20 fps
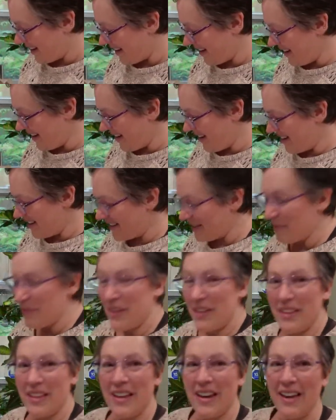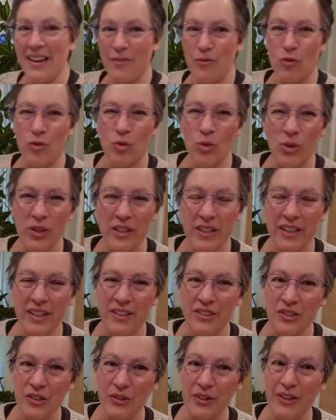is something that I've really
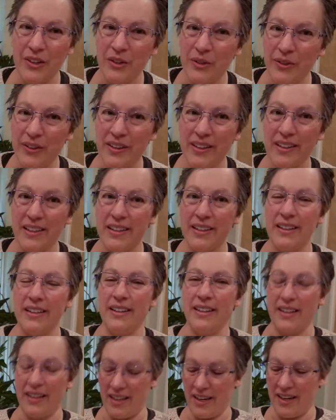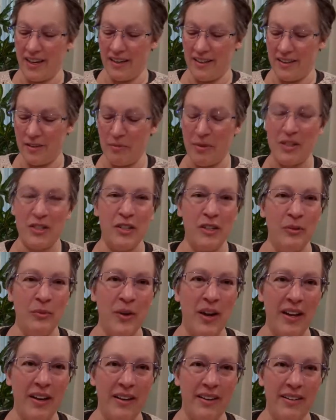enjoyed doing, especially
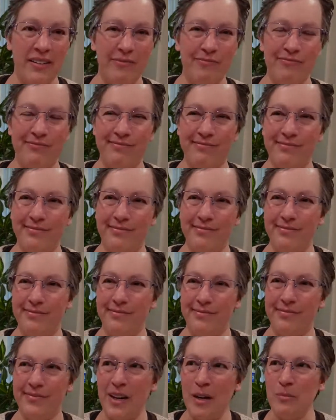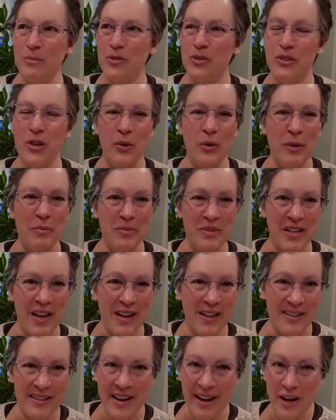when I'm so
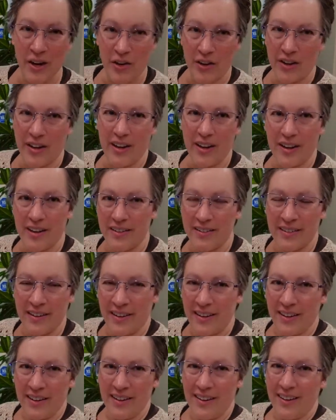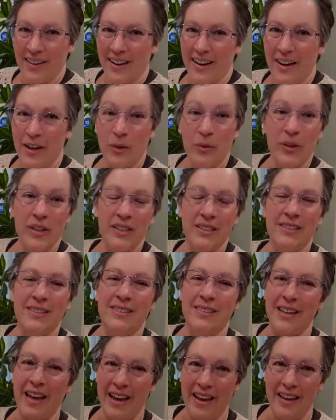upset and angry and I don't want to
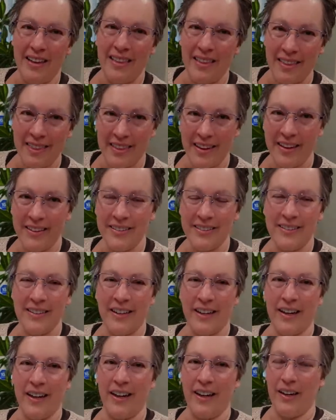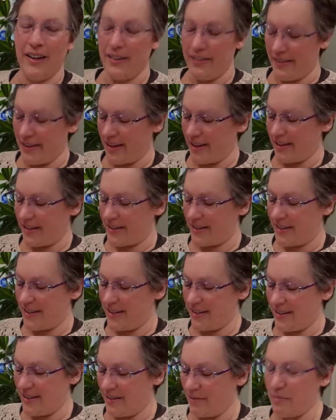say the things that
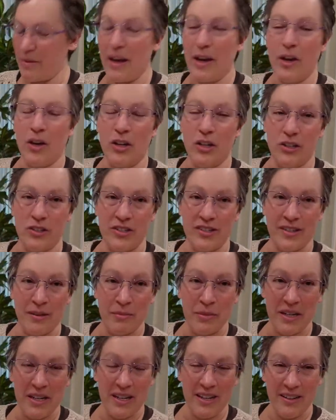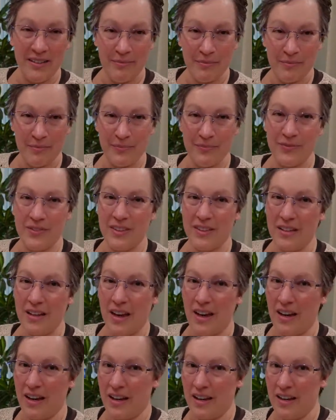might hurt somebody.
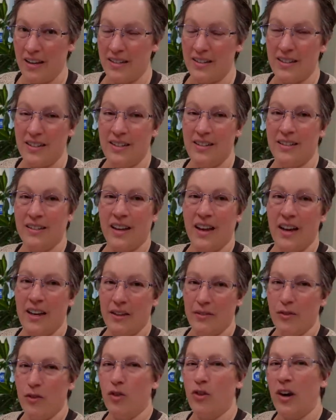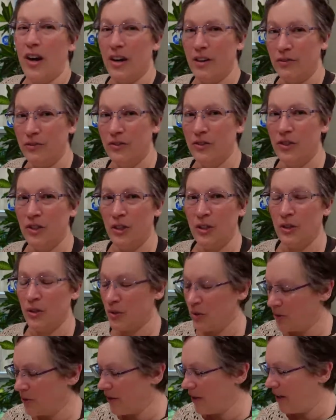And it kind of grounds
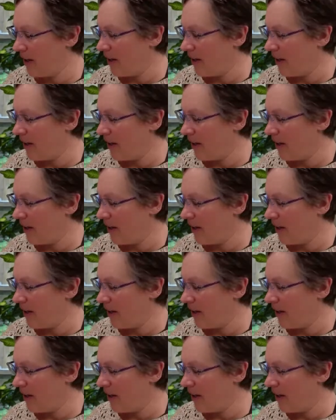you